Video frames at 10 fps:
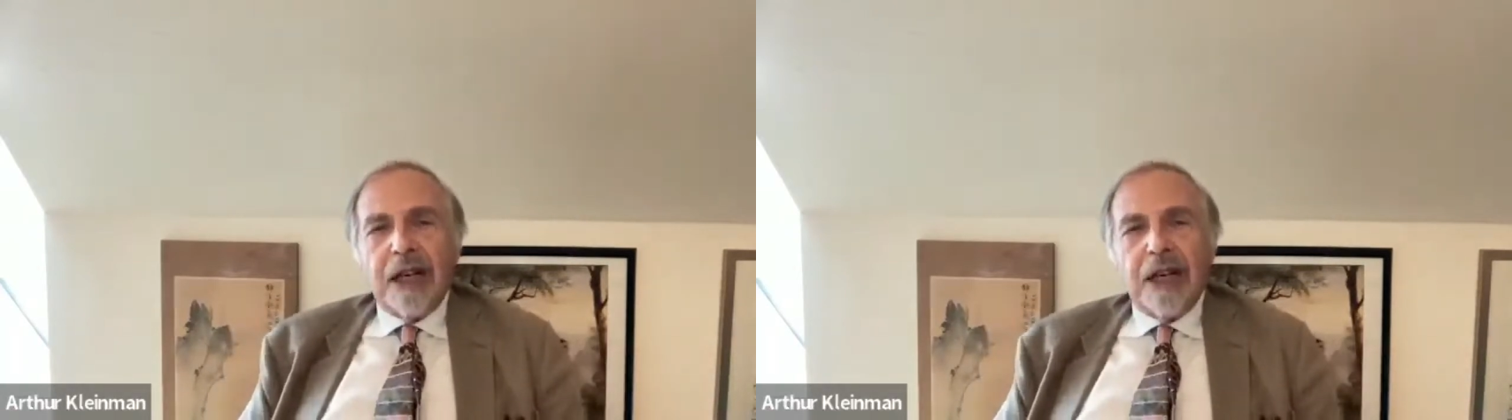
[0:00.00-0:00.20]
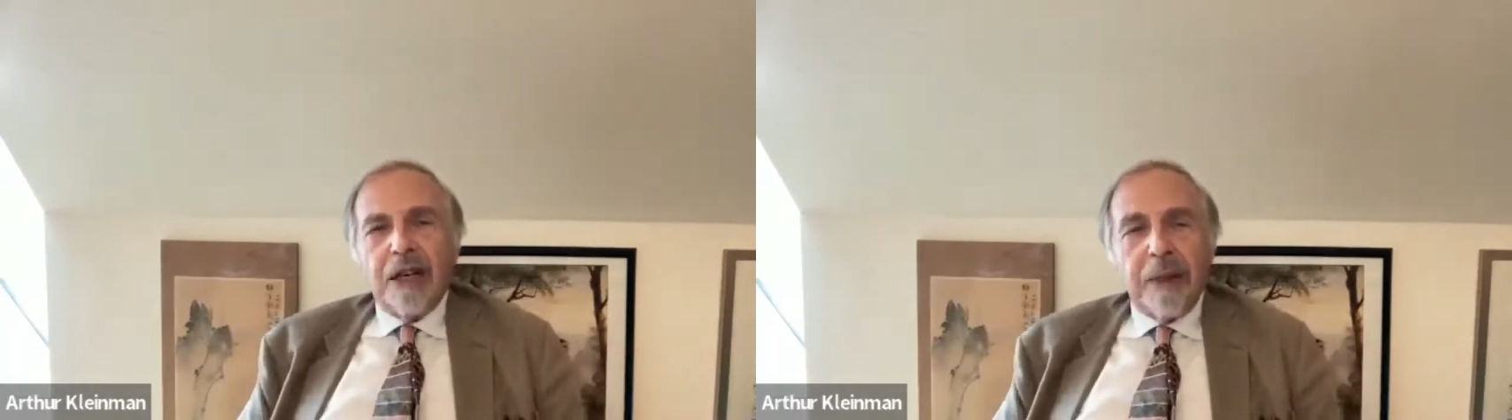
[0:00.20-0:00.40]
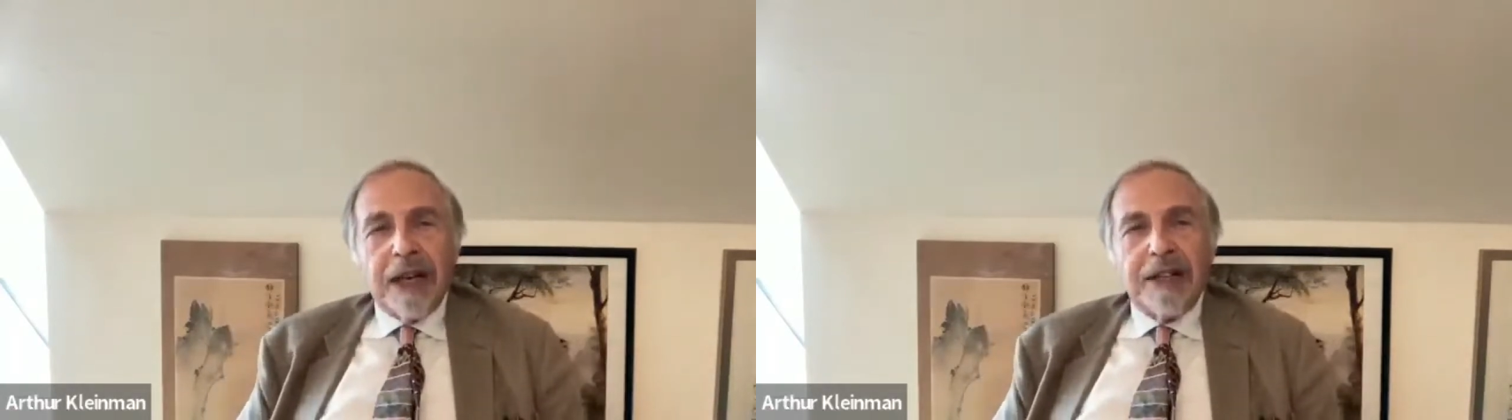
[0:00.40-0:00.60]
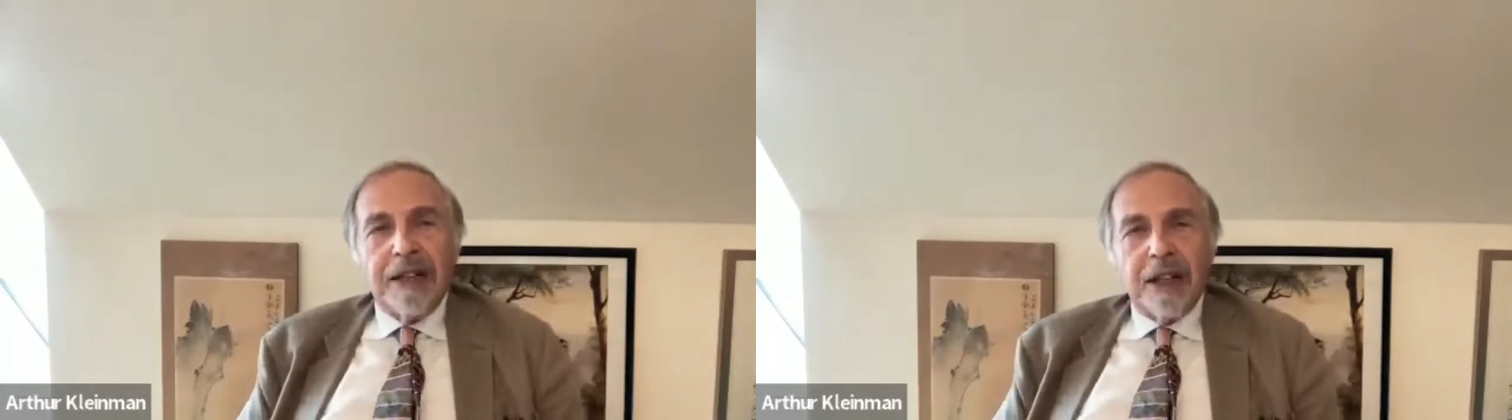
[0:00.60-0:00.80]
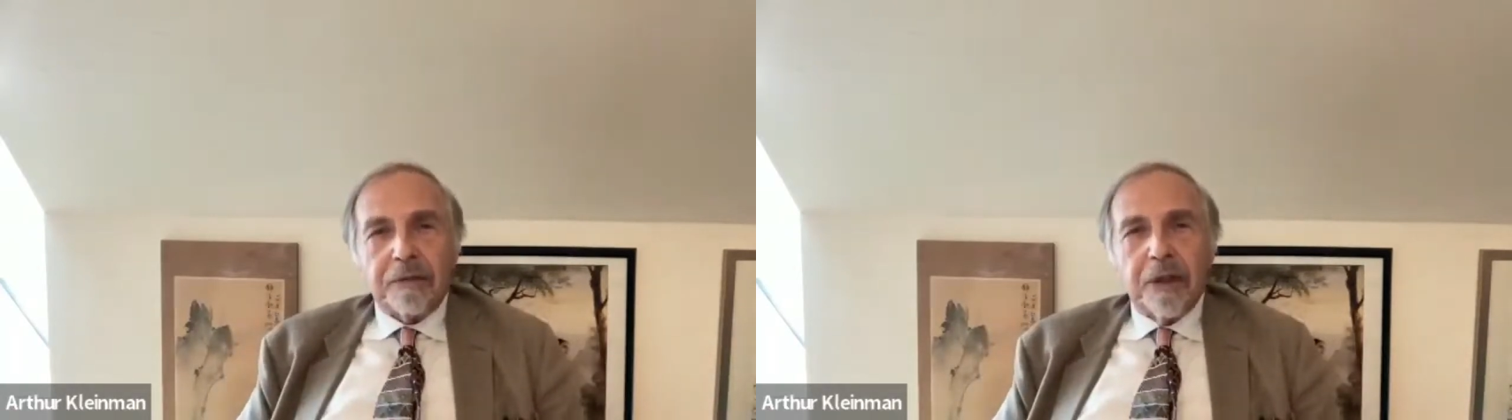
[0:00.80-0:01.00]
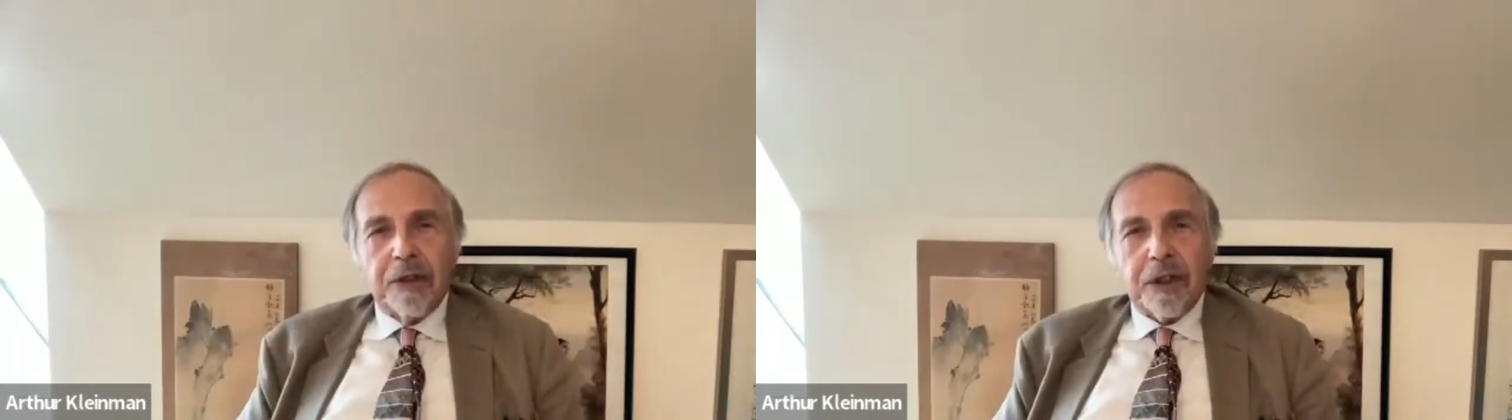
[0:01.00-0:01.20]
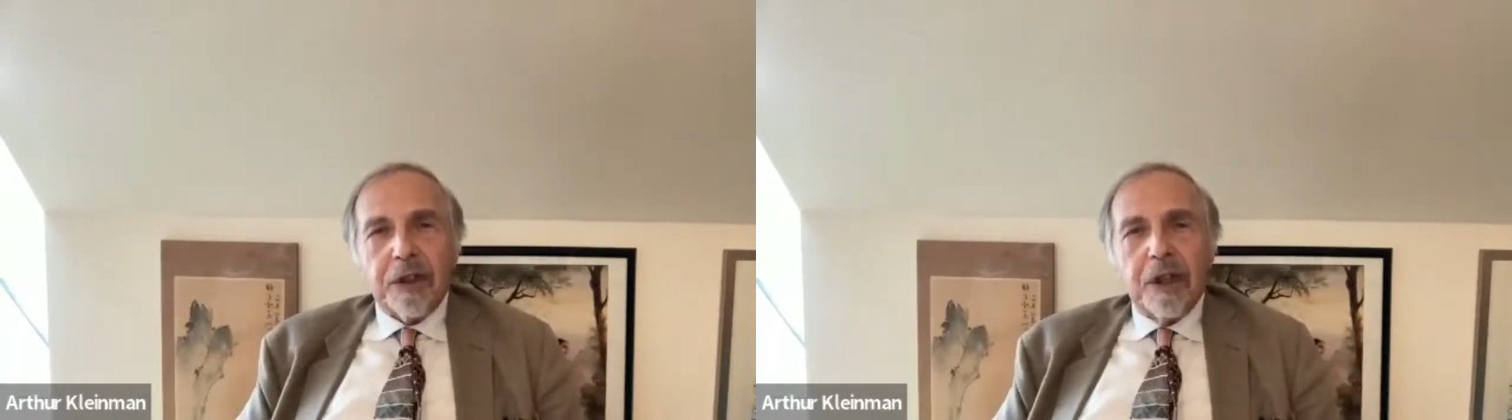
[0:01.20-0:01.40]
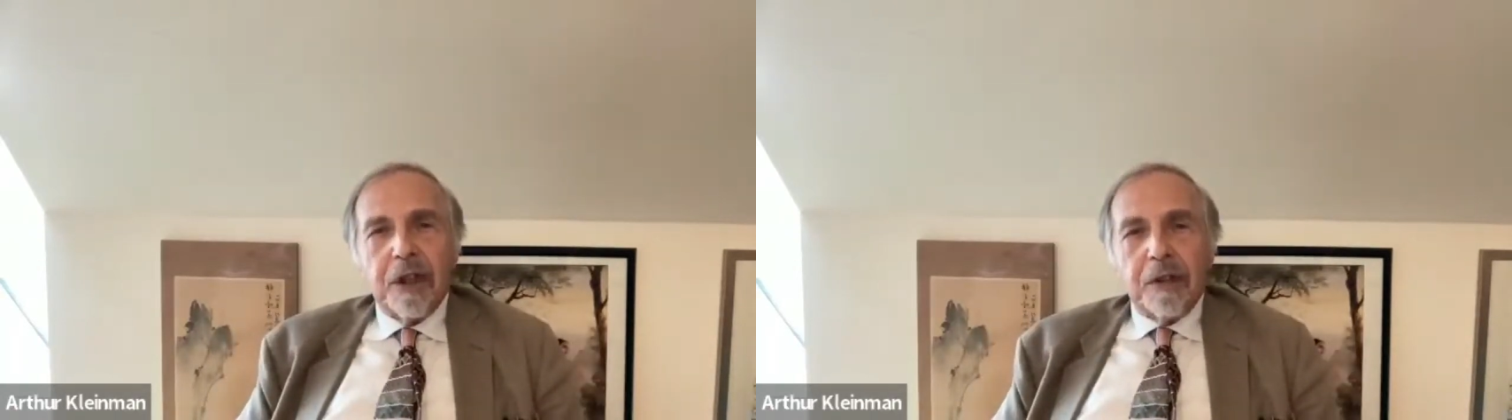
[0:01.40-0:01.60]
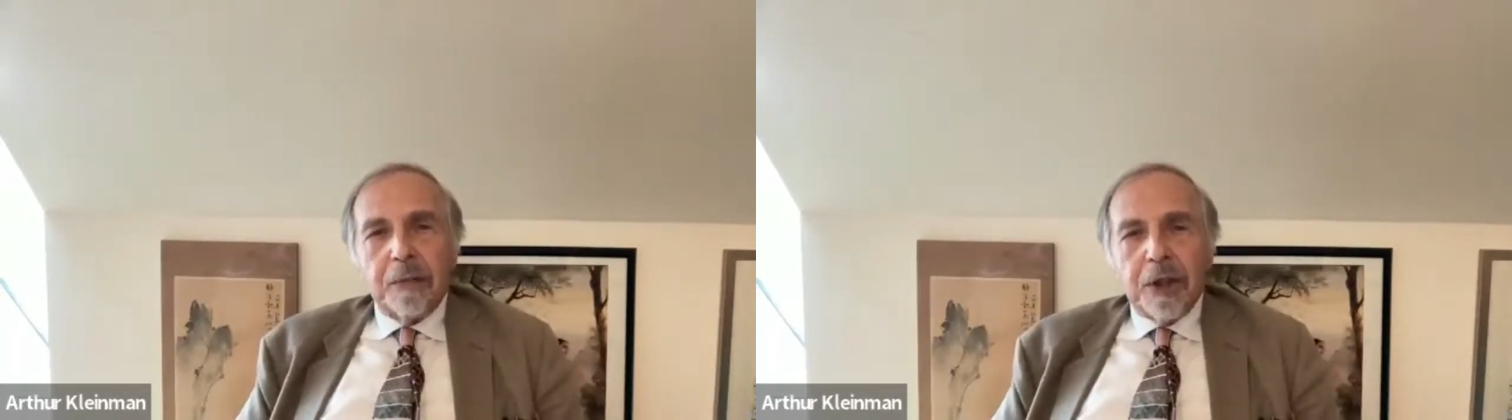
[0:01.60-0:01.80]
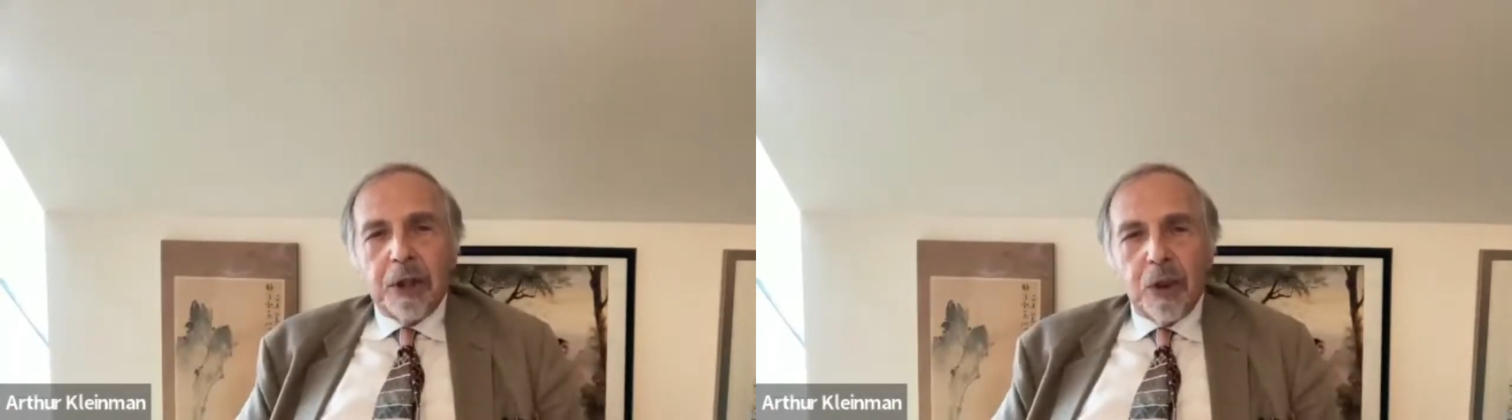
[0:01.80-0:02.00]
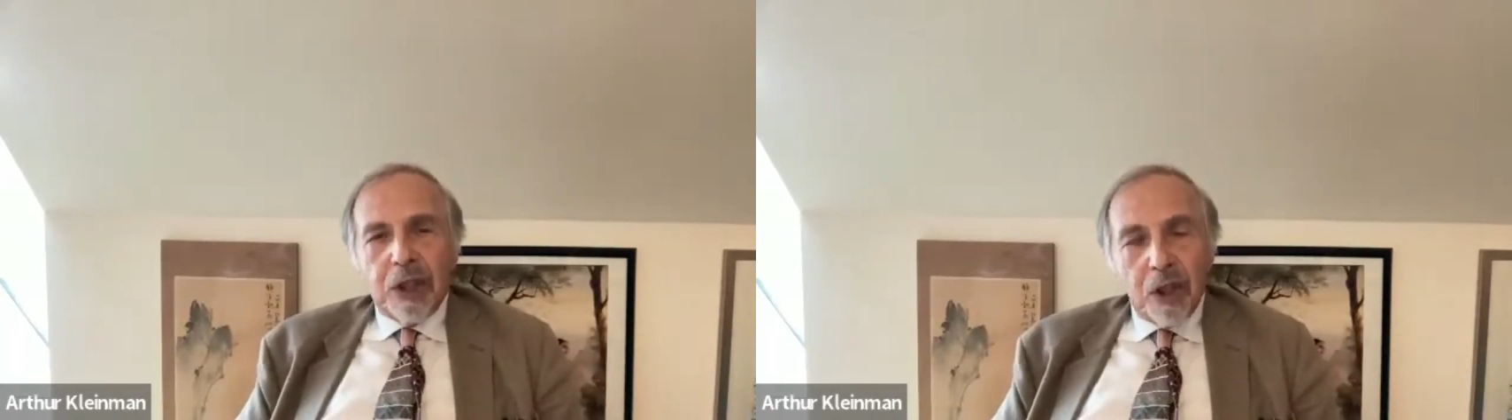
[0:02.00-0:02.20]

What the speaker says: It'd make the difference between a